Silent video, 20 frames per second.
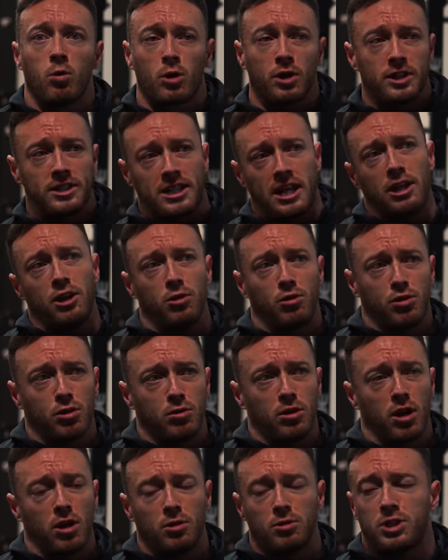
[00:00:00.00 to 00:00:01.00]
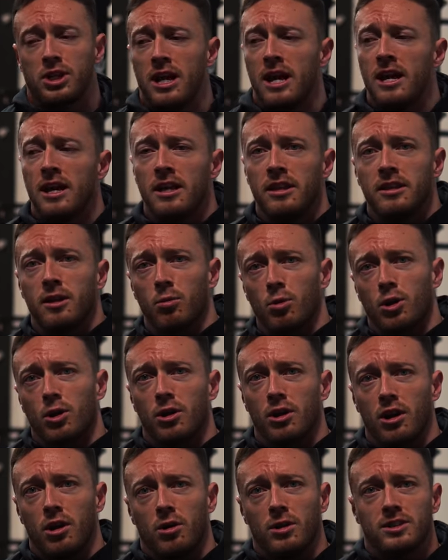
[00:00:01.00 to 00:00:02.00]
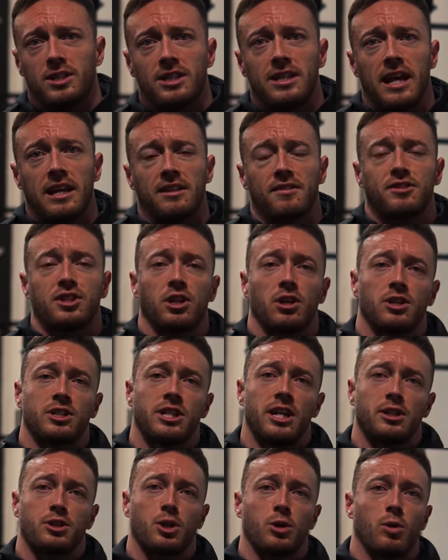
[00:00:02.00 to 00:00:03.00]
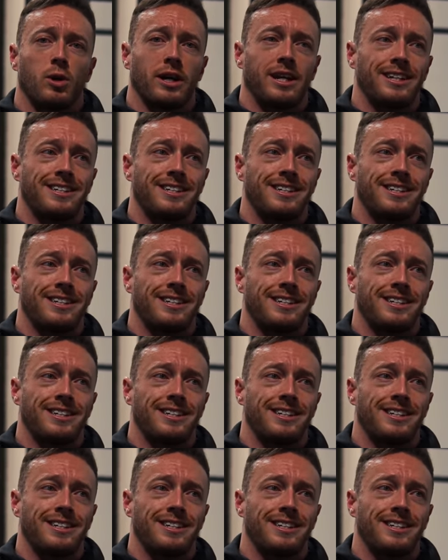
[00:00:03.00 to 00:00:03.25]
We're going to take you through those. Then we're going to go on to deadlifts and our accessory work.